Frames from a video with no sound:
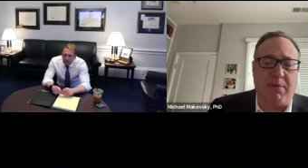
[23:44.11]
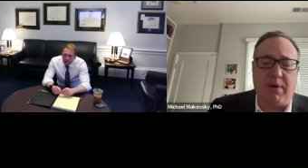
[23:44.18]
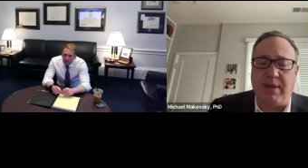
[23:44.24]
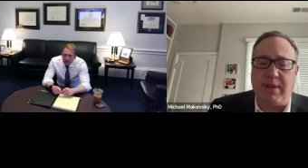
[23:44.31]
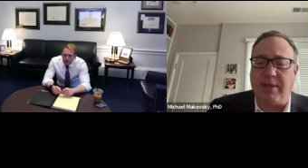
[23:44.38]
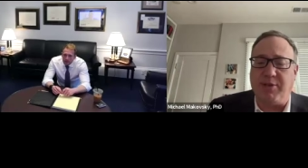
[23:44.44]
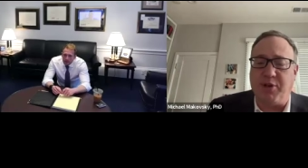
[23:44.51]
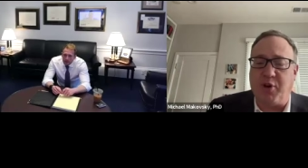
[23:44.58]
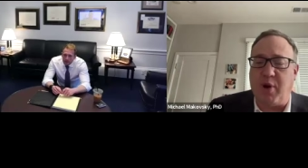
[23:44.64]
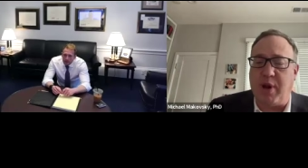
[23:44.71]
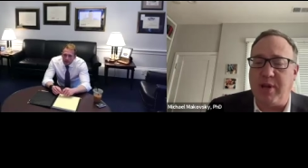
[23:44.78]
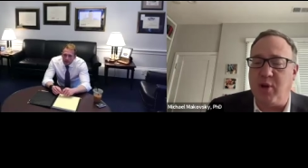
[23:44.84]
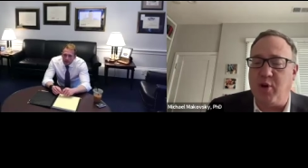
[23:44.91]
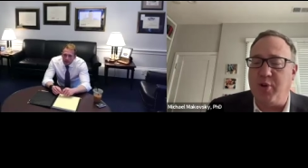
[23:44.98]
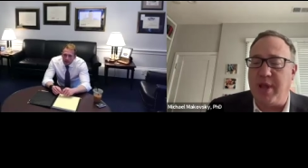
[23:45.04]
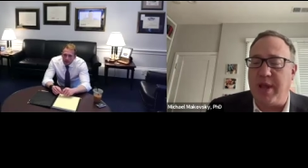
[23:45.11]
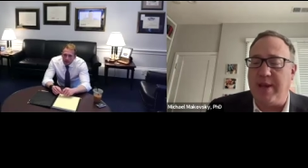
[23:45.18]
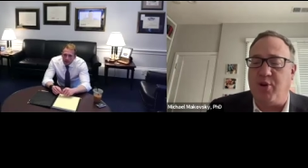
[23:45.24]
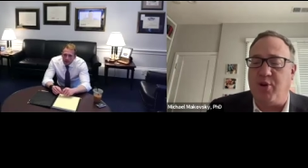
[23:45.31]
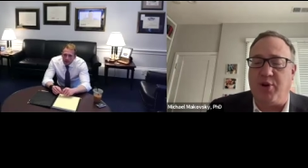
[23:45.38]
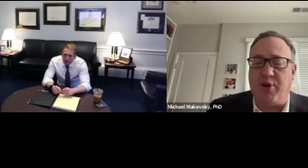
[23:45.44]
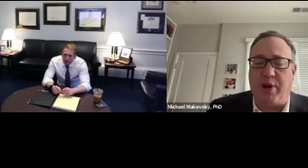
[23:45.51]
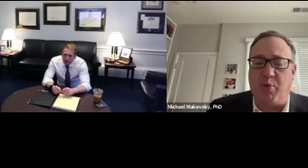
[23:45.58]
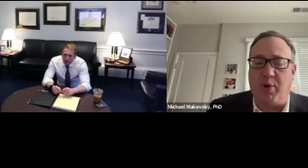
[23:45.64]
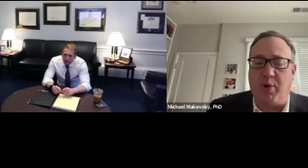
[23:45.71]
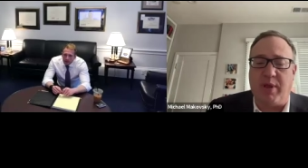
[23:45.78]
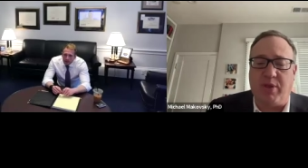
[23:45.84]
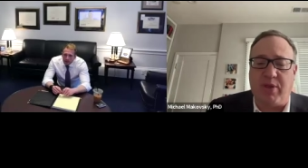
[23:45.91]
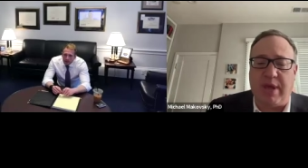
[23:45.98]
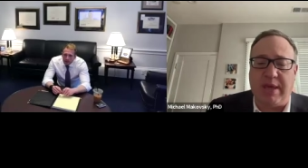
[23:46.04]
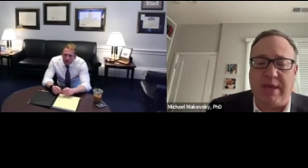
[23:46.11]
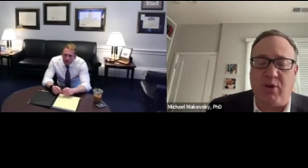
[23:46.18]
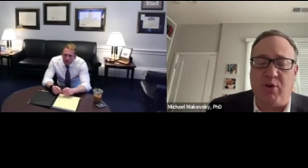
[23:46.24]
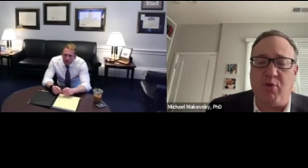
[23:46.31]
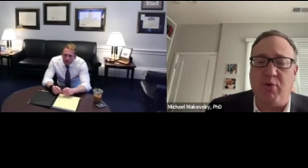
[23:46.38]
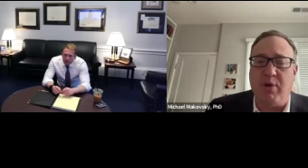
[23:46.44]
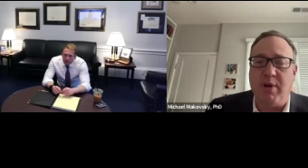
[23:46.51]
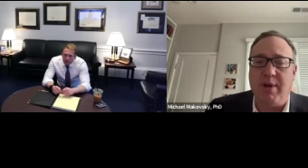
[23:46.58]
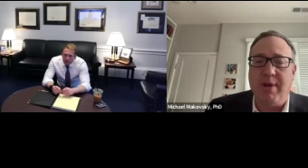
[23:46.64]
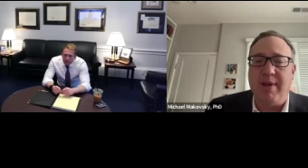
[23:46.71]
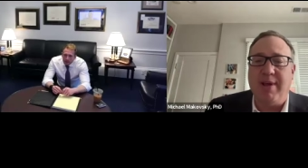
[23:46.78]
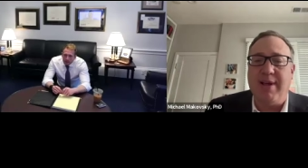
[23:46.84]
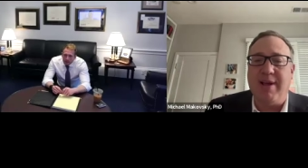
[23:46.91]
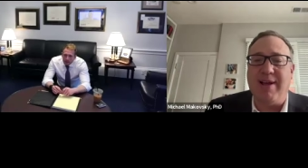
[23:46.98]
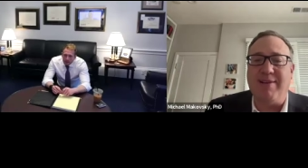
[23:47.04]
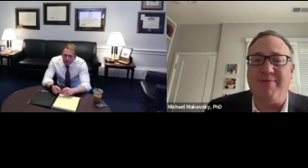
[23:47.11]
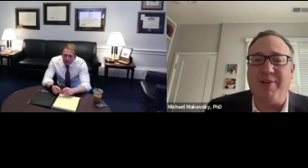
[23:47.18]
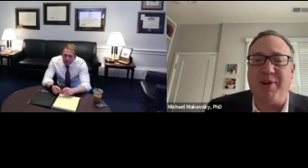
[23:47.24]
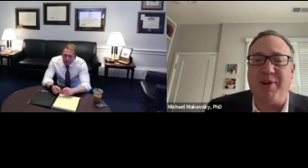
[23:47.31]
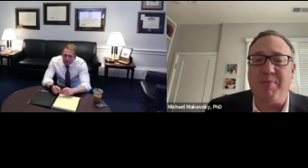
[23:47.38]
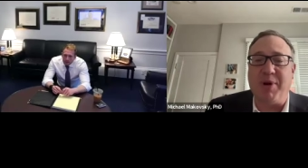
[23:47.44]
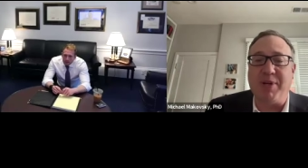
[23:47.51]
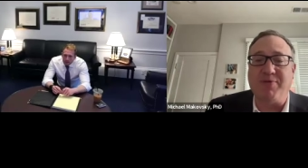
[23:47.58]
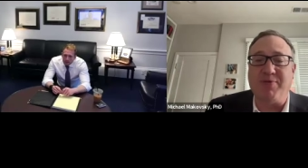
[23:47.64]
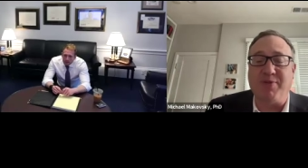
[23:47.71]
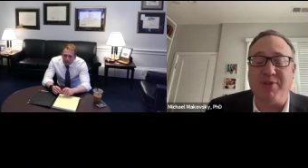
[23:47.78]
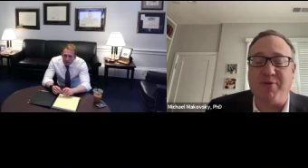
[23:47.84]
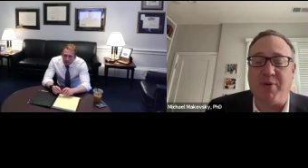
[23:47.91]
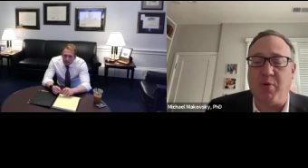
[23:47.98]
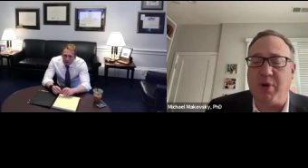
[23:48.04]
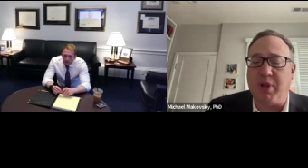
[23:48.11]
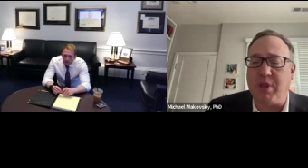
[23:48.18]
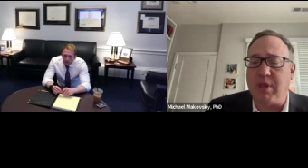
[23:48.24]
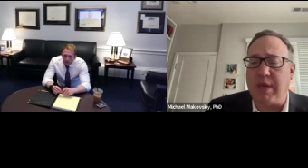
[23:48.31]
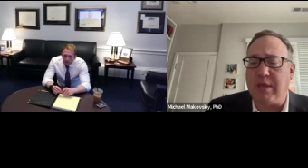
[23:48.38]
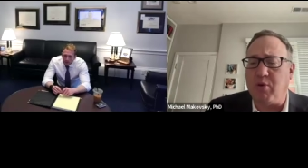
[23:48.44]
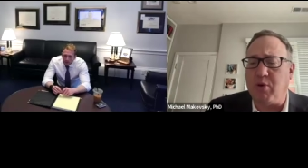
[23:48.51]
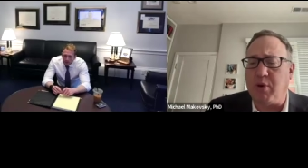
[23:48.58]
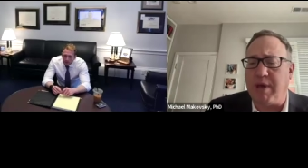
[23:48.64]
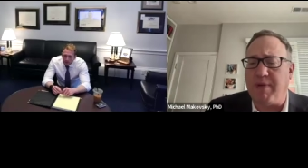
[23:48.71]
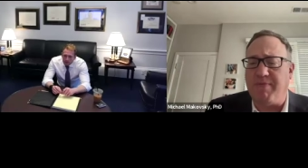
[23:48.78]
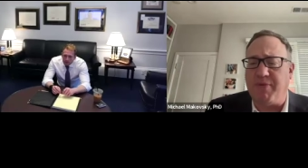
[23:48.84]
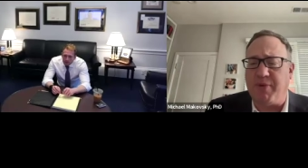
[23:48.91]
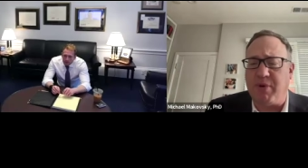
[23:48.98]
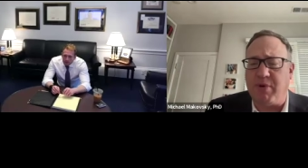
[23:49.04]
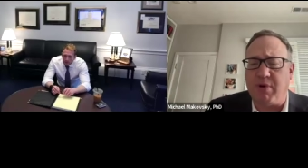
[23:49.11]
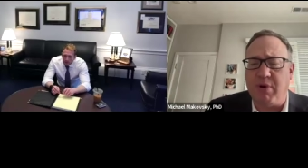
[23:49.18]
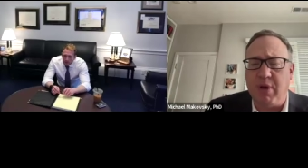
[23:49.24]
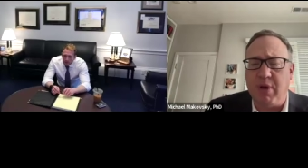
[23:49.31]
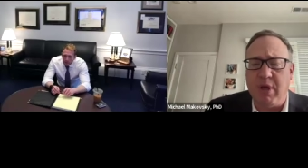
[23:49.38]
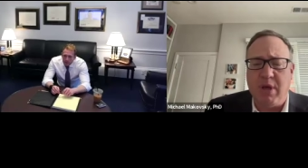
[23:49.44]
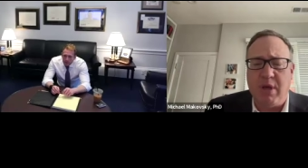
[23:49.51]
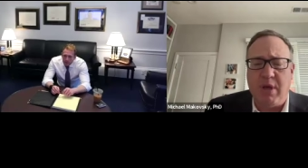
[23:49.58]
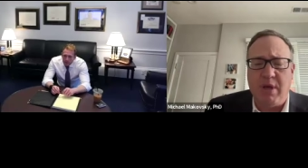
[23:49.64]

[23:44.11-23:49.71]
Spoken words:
I think it's a great note to end on. I want to thank you very much. First of all, I want to thank you again for